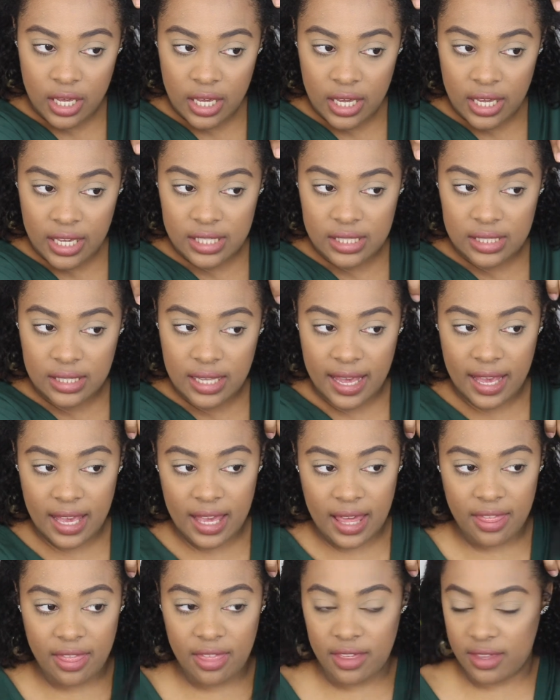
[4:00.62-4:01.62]
is
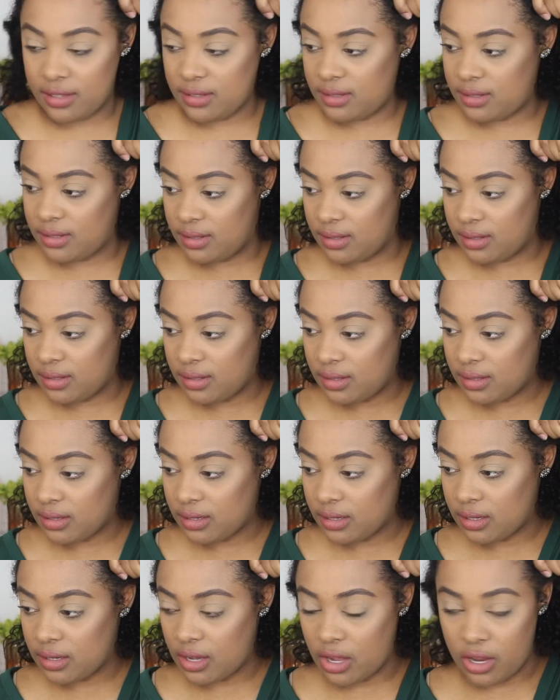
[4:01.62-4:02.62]
like this
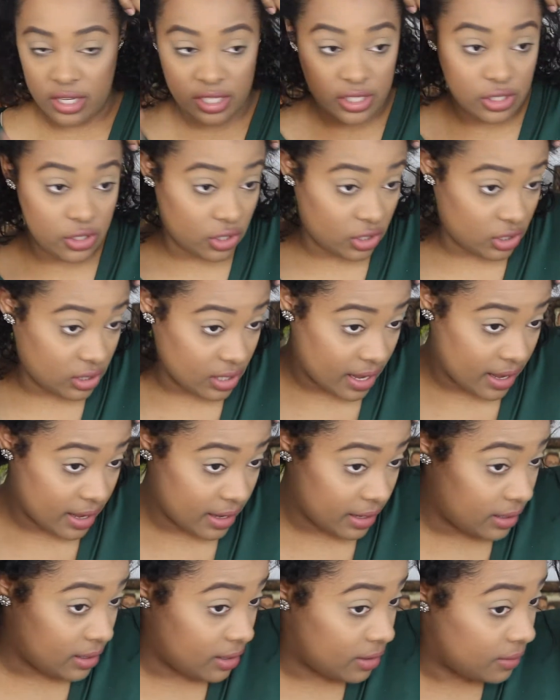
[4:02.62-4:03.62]
on each
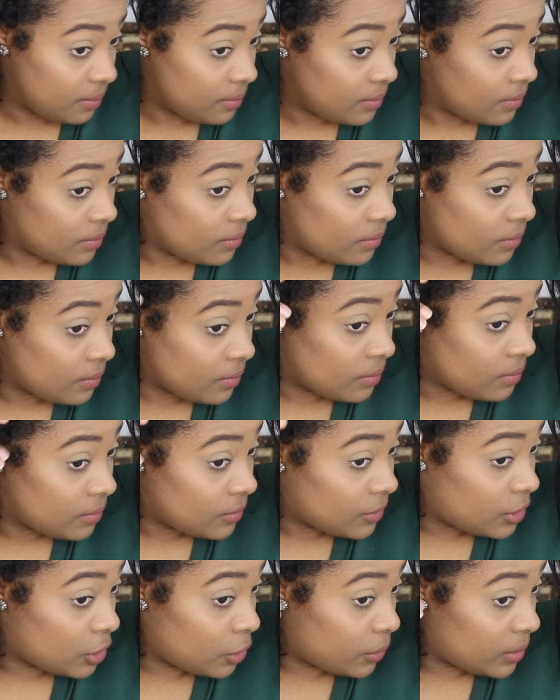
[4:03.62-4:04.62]
side.
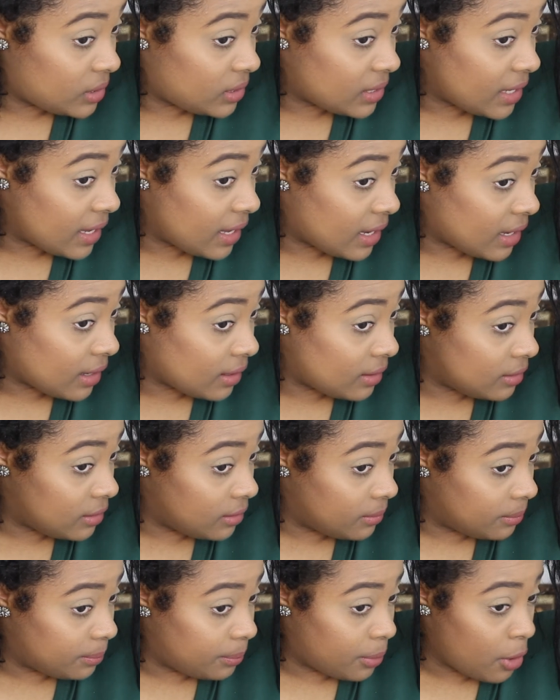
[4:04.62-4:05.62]
So it's like,
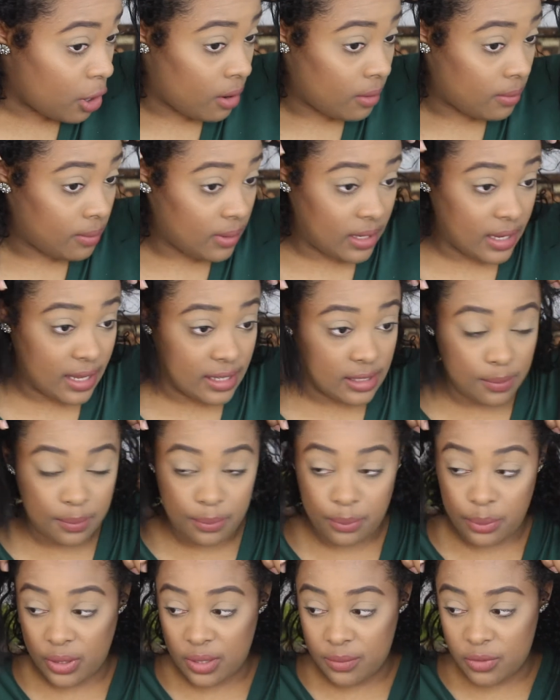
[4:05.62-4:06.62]
part is
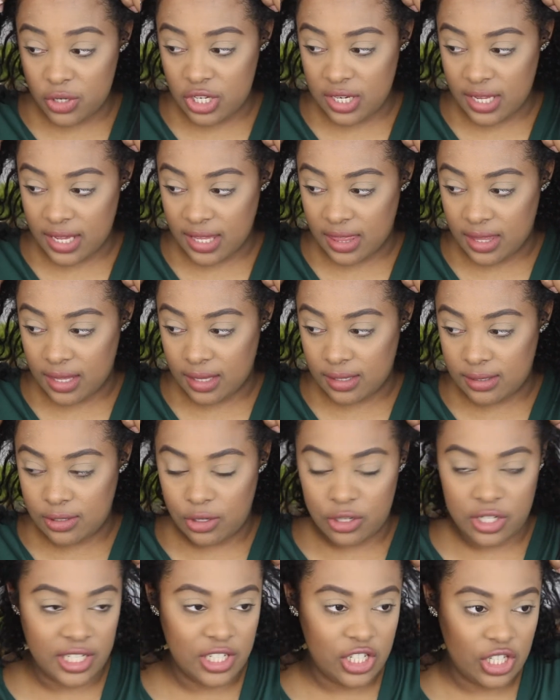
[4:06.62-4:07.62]
pretty much like this
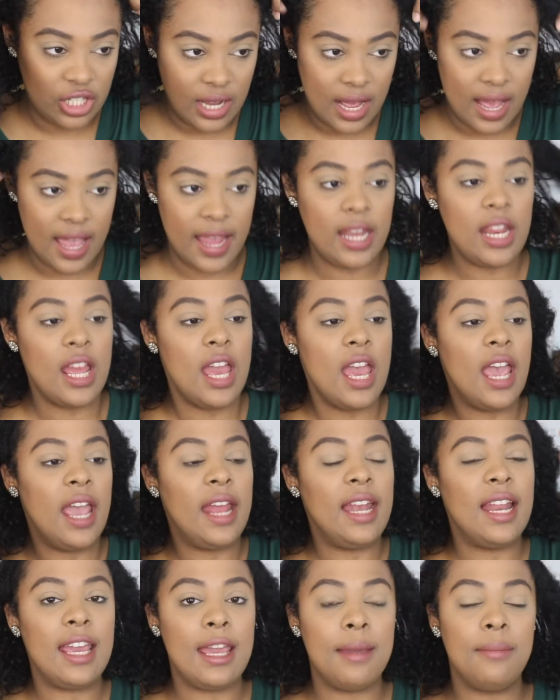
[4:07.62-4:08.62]
on each side,
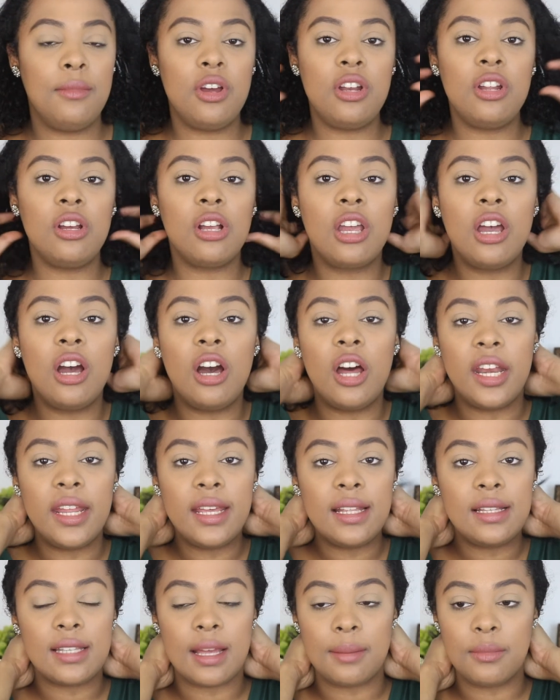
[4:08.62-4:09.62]
and I am gonna cut
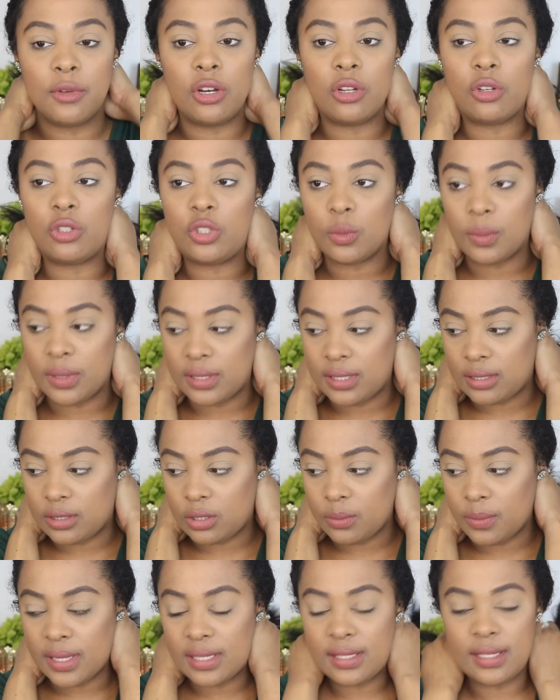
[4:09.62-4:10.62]
it. I'm gonna go to
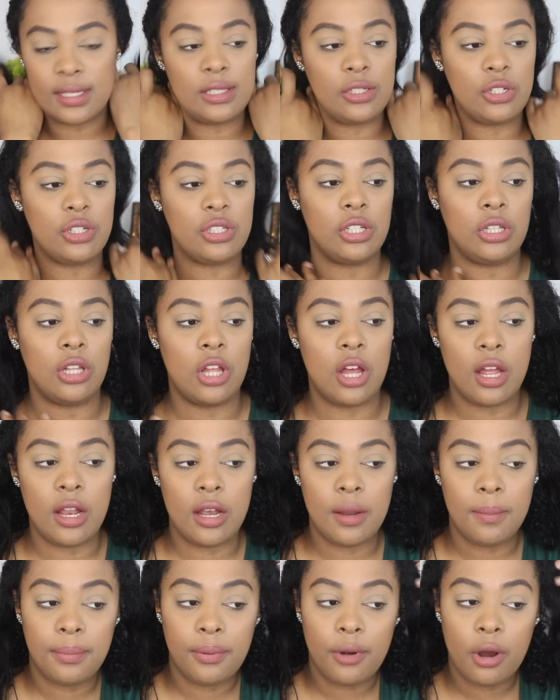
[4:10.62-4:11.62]
my sister's
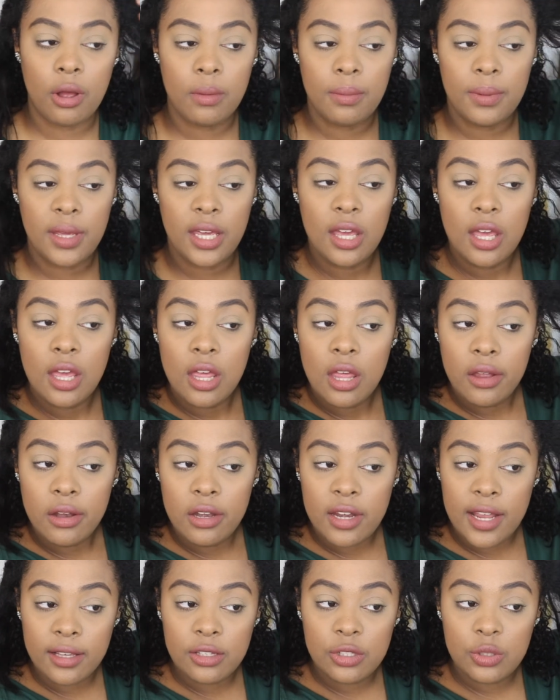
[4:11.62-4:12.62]
salon probably
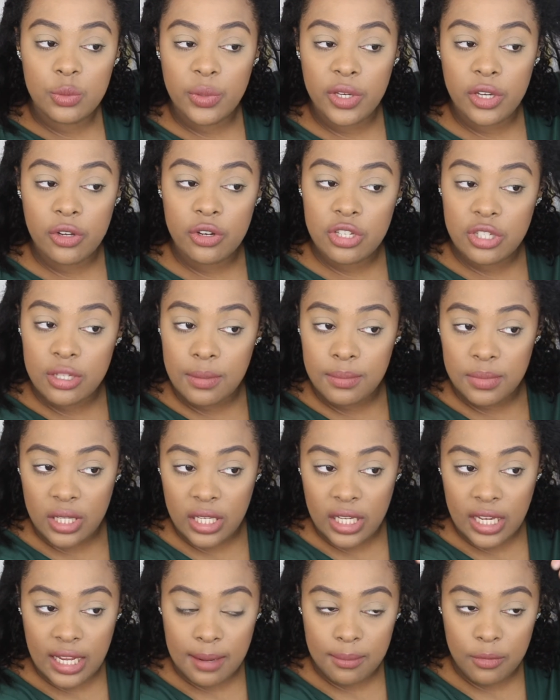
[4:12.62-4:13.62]
next week or
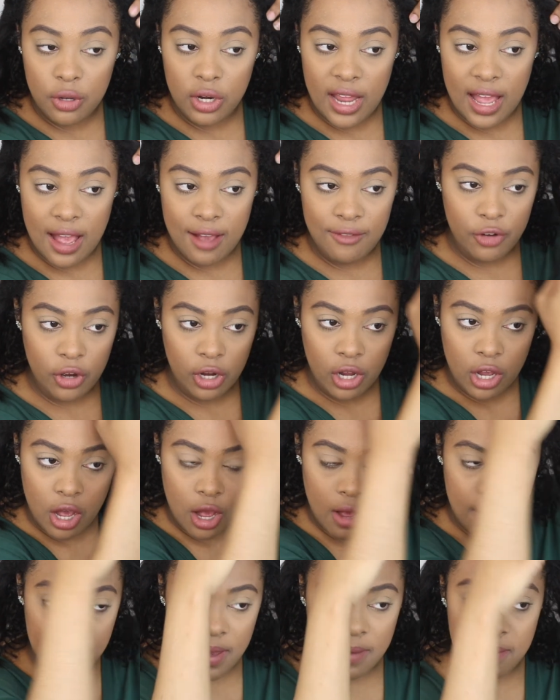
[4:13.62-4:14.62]
something, and I'm gonna have her
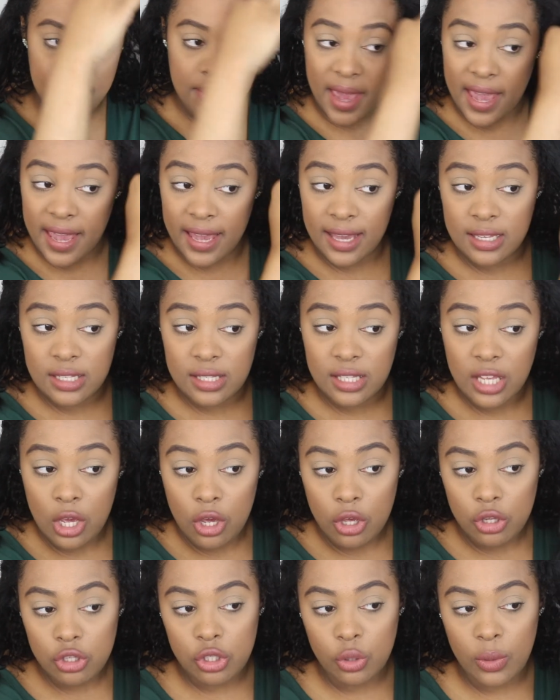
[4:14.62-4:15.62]
cut my bangs,
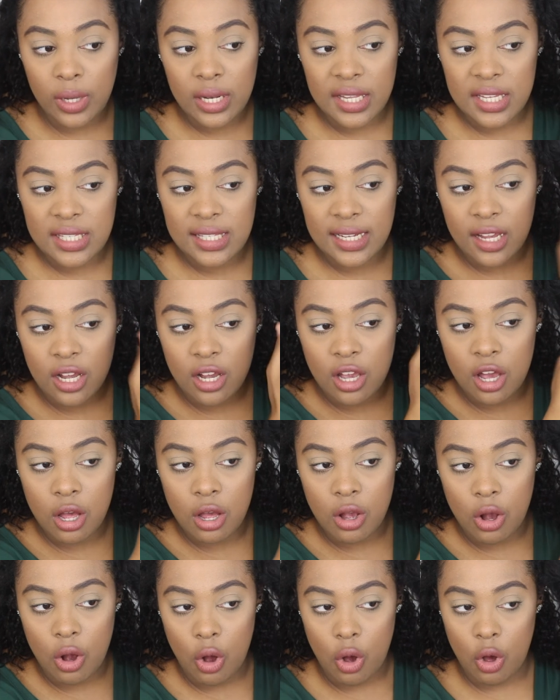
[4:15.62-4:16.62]
so at least I could
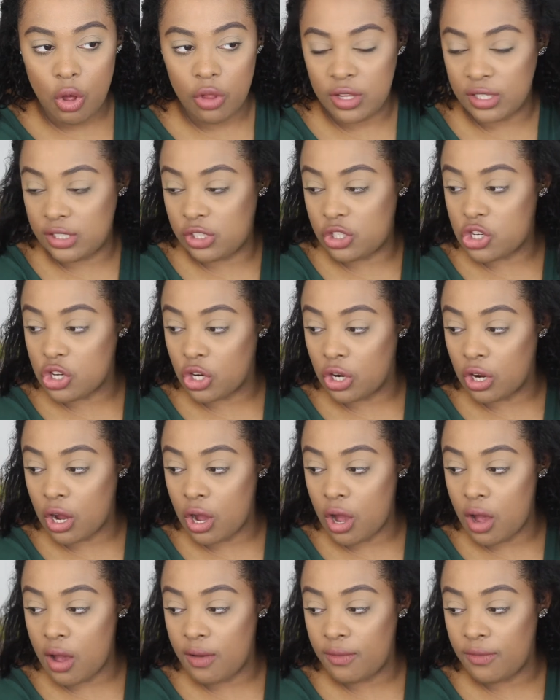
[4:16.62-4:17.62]
cut all this
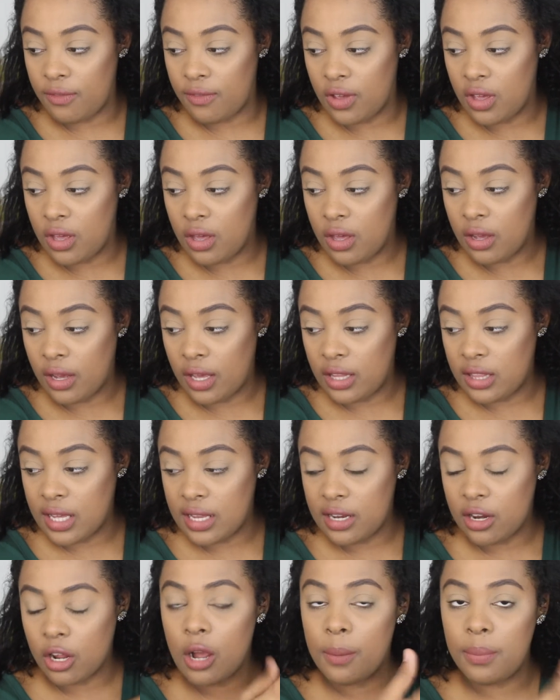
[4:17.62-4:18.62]
chunk off, and
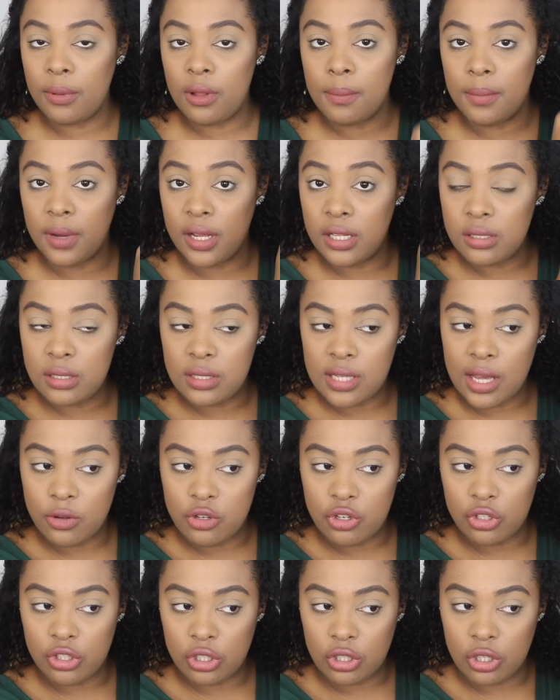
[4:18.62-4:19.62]
then in a couple of months
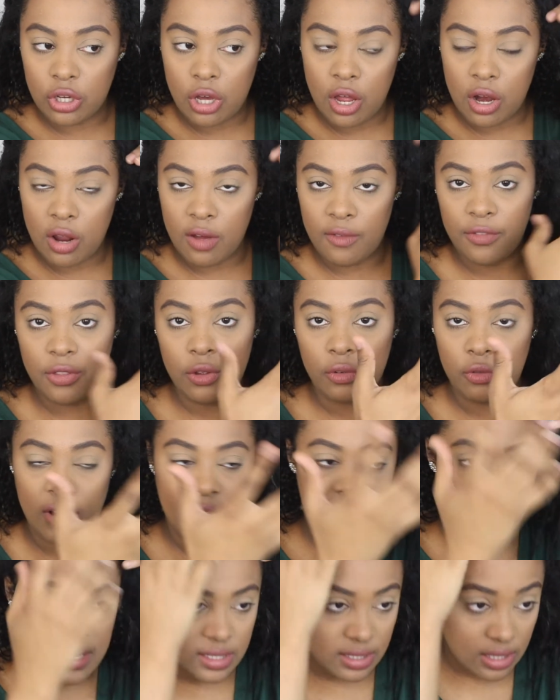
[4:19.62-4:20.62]
I'll just cut off the
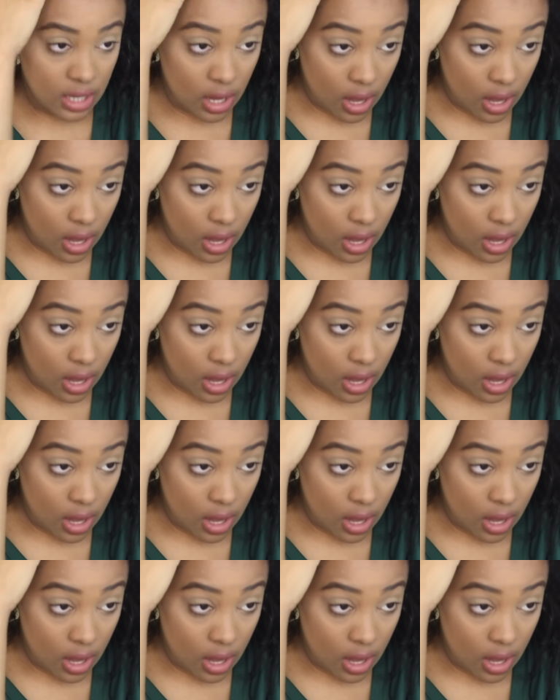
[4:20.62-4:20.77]
rest.